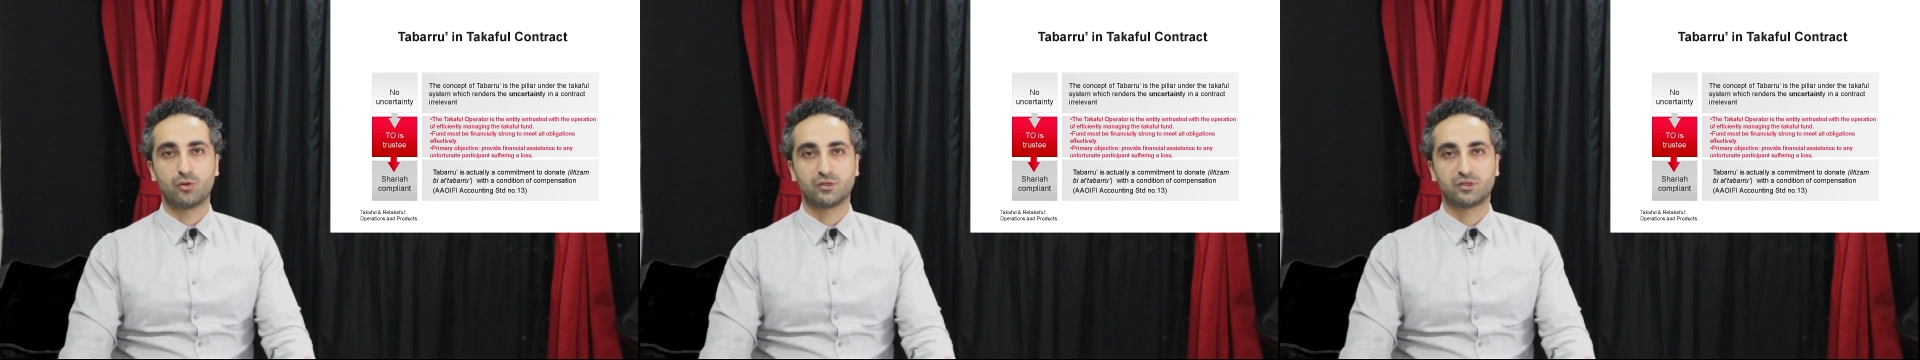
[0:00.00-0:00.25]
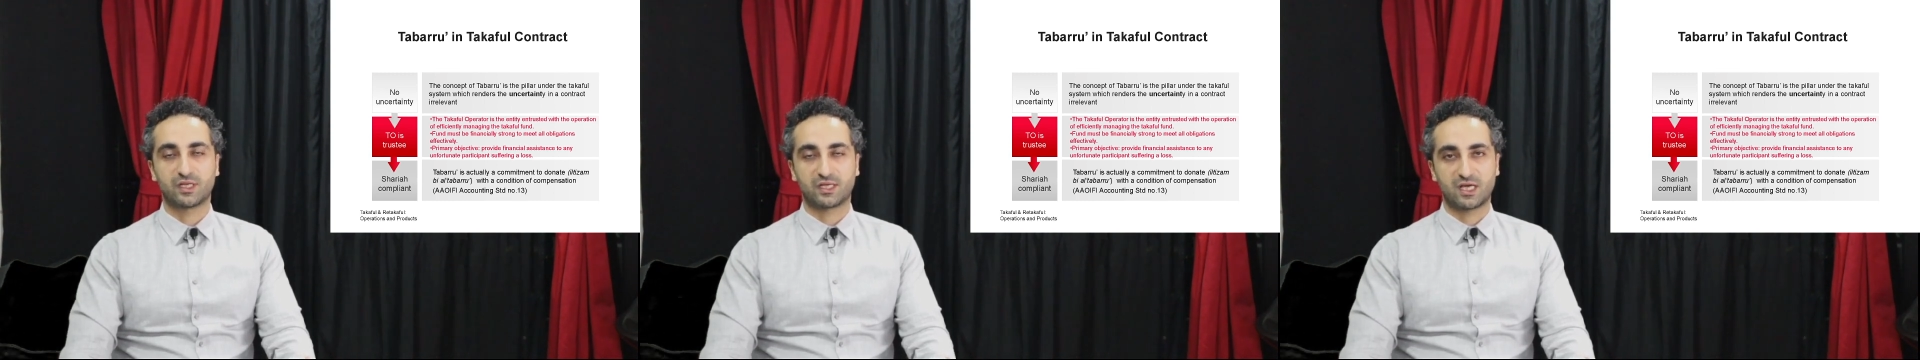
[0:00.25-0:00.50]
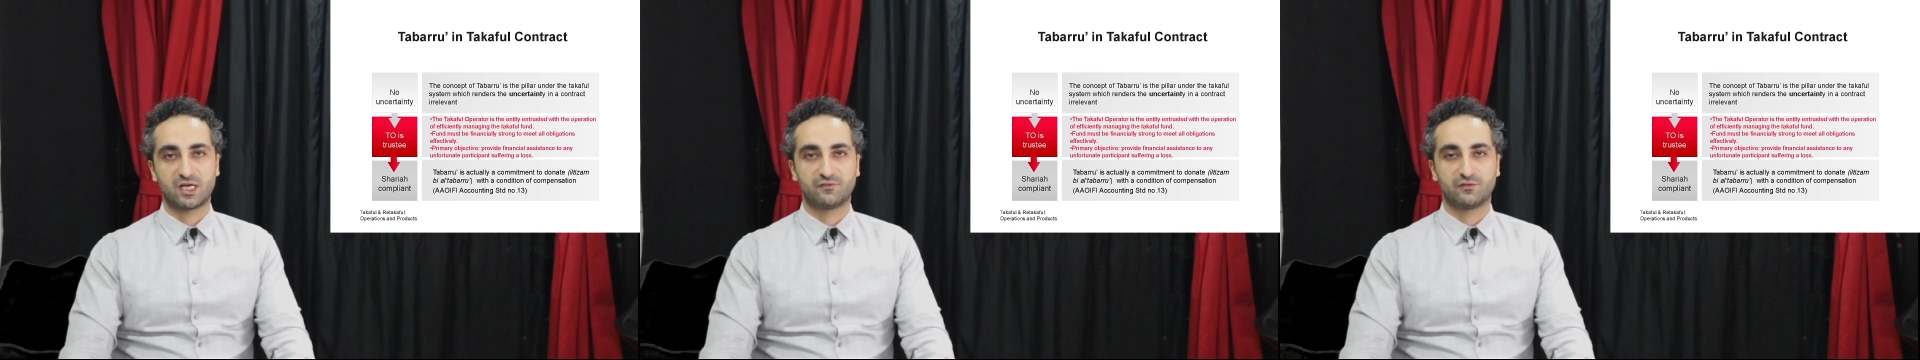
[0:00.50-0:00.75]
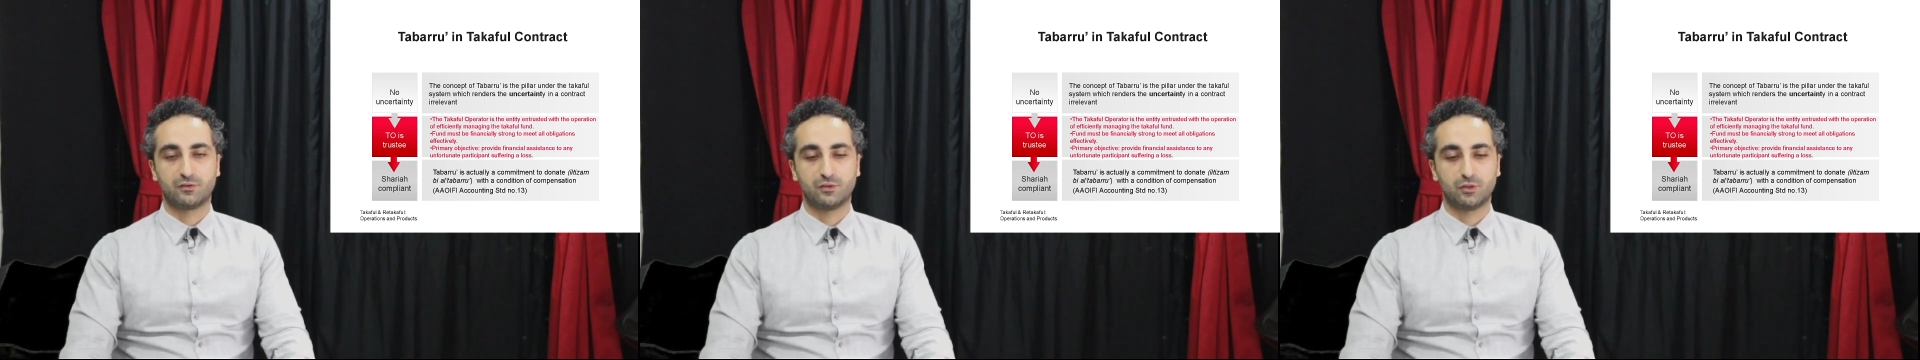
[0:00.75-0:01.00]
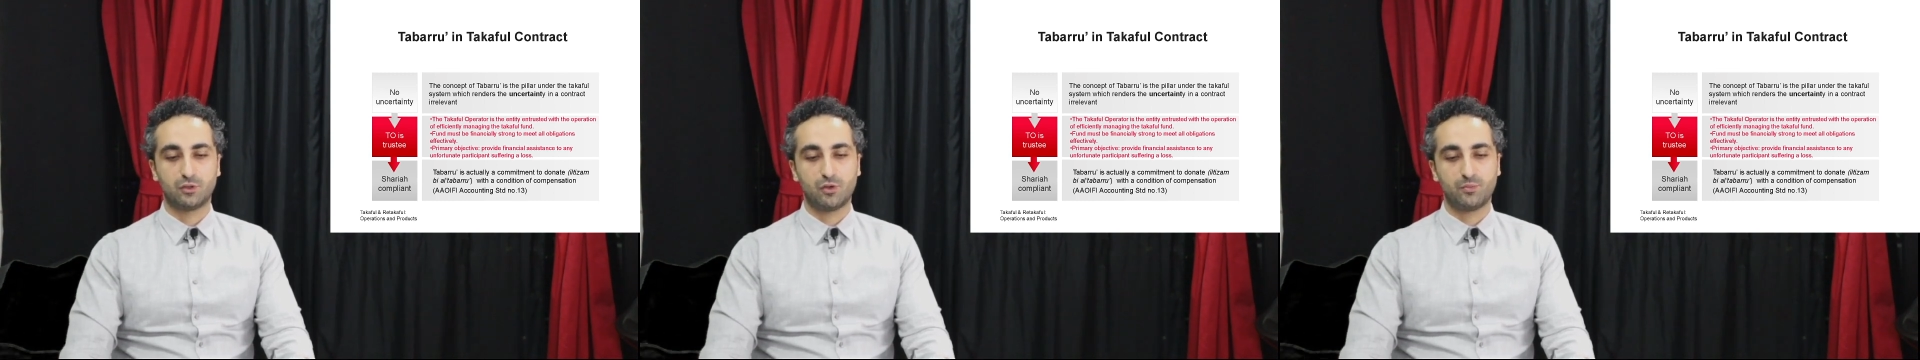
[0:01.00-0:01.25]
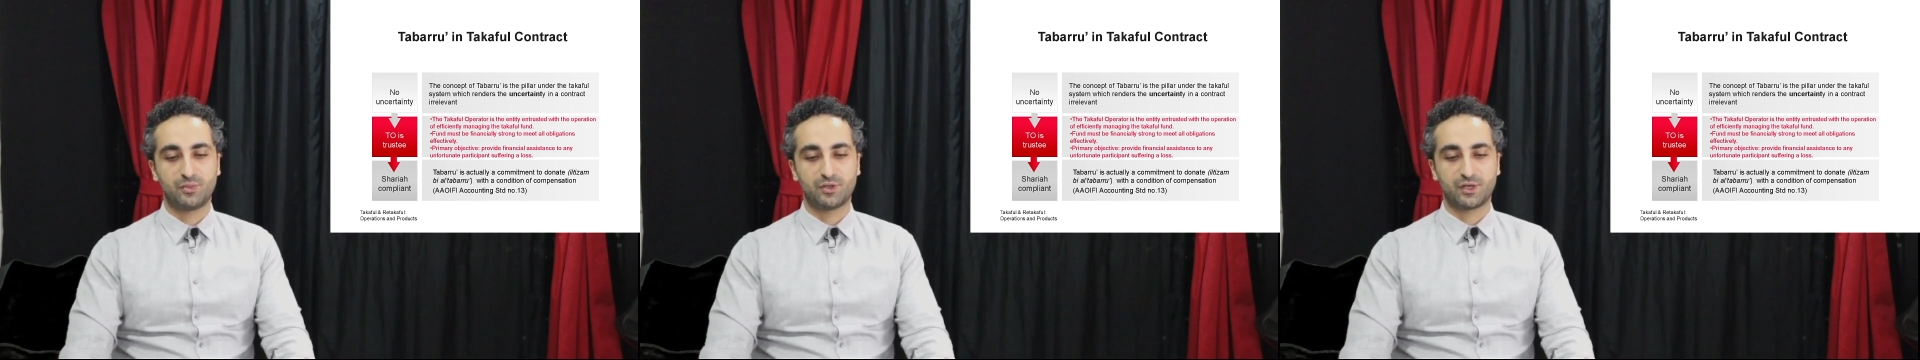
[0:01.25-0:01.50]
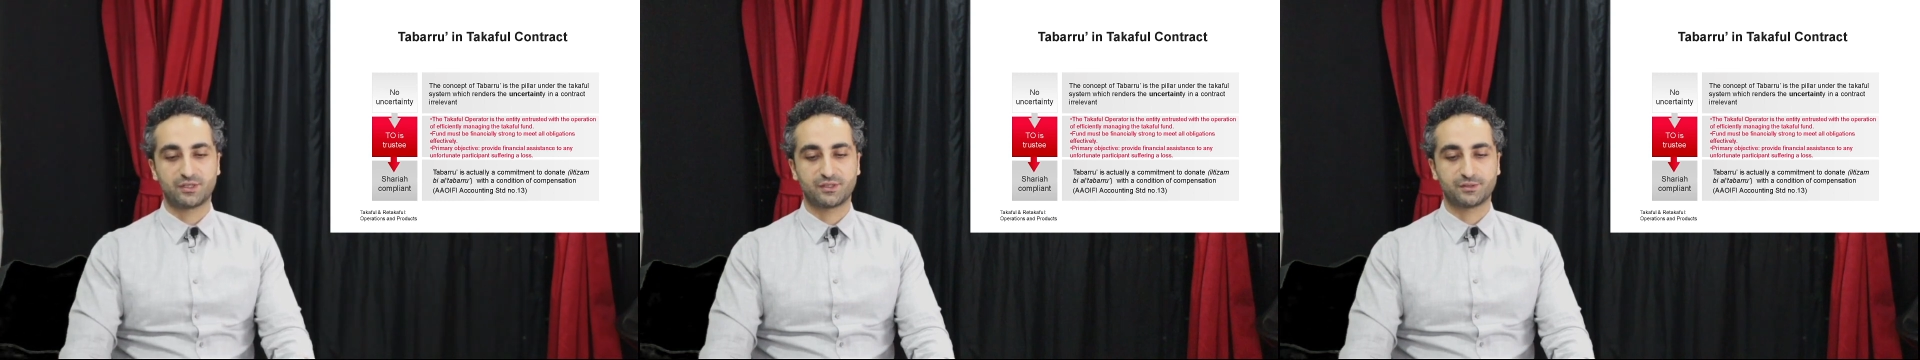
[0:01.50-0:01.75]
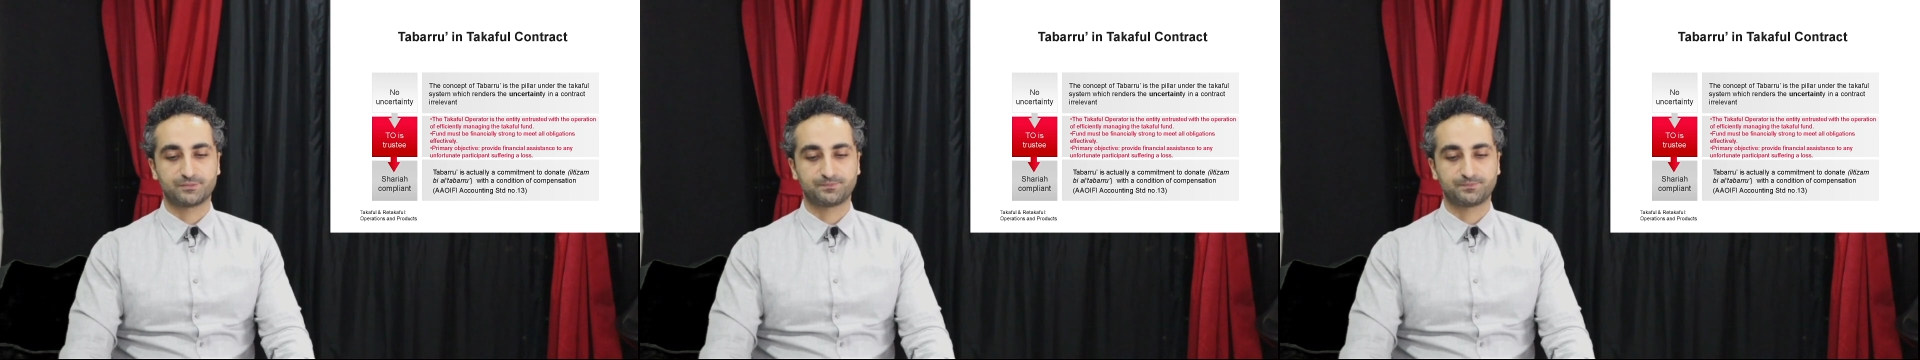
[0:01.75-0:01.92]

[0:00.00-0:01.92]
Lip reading: takaful operator.